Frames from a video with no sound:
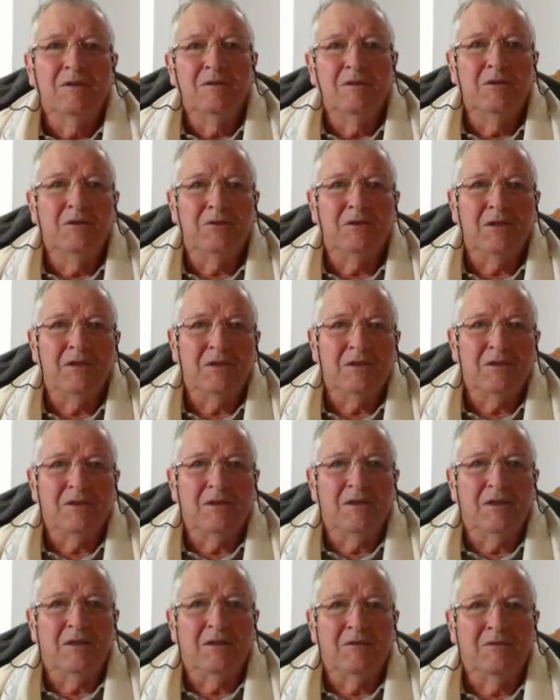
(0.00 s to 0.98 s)
you think,
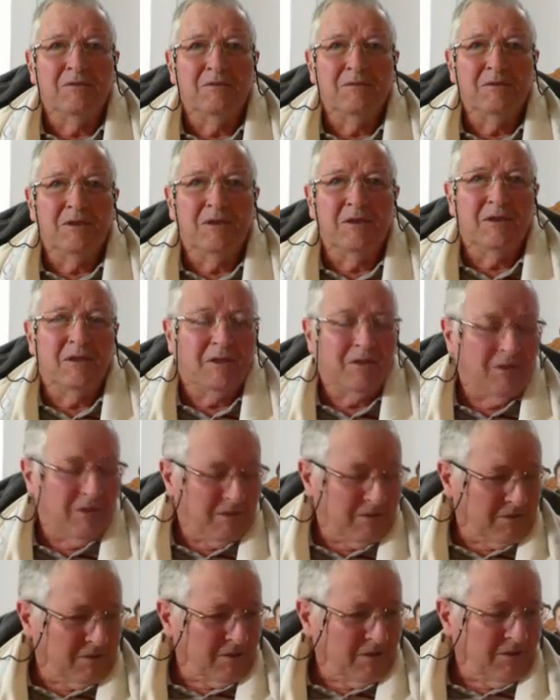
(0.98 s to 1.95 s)
you know, they're going to
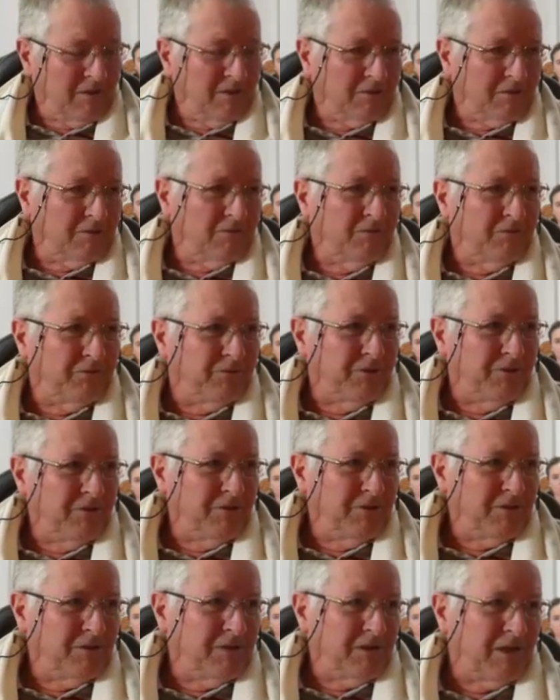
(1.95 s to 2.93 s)
think silly looking
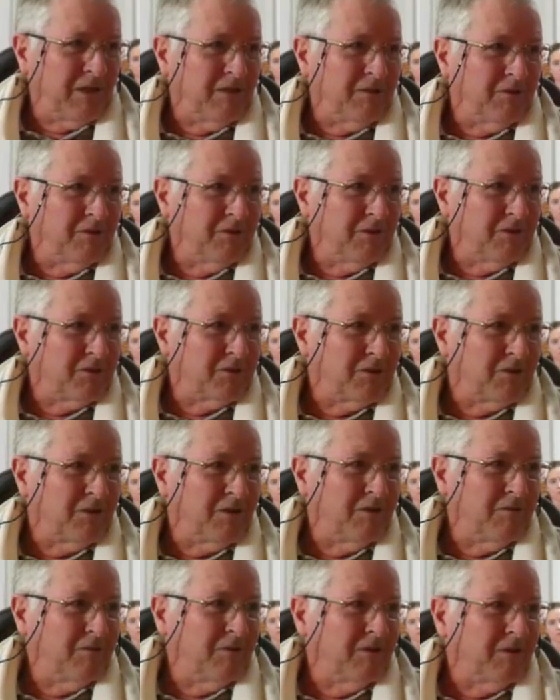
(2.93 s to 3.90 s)
fringes hanging on the
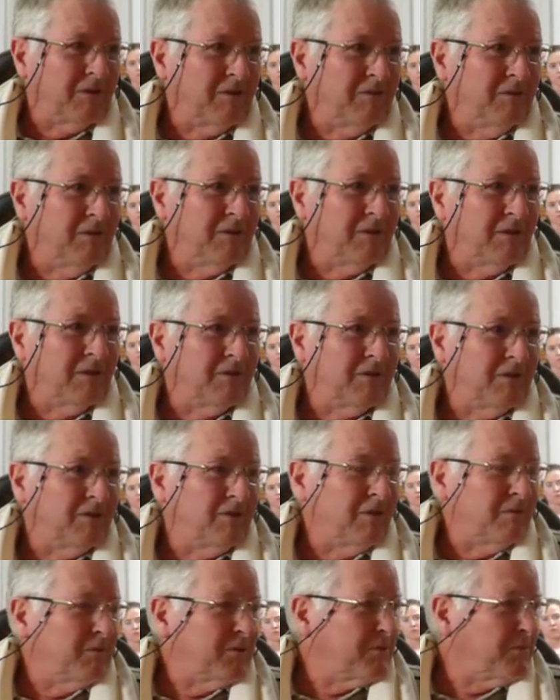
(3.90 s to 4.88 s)
side, you know, they're going to think
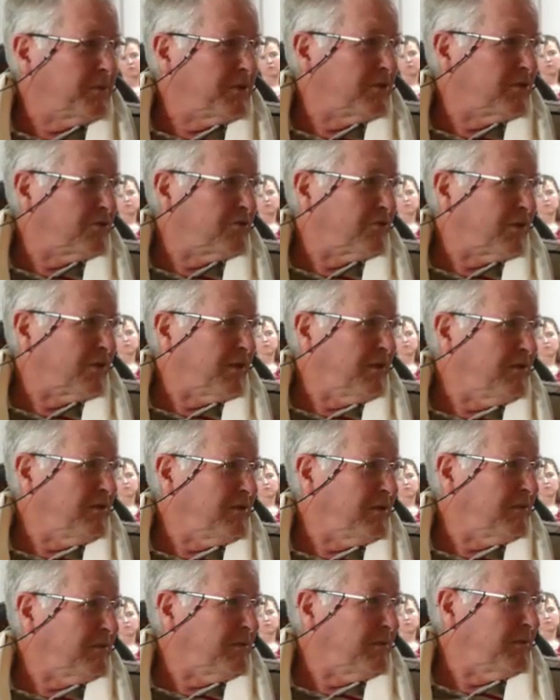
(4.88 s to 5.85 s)
I'm a bit strange
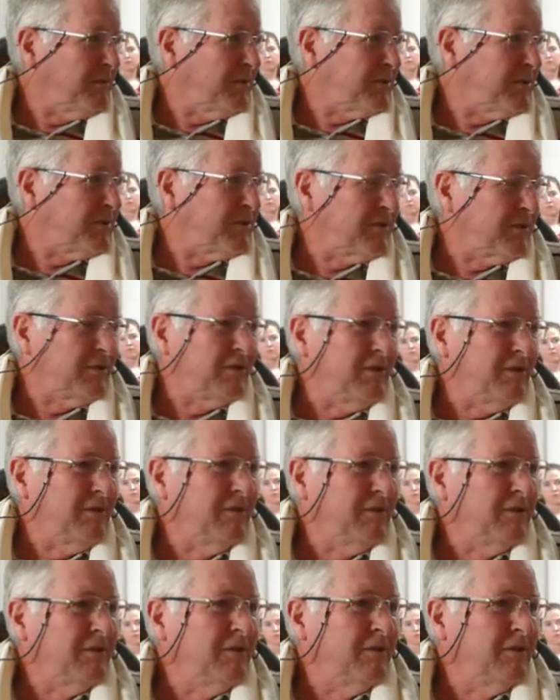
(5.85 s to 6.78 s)
and I'm a bit silly.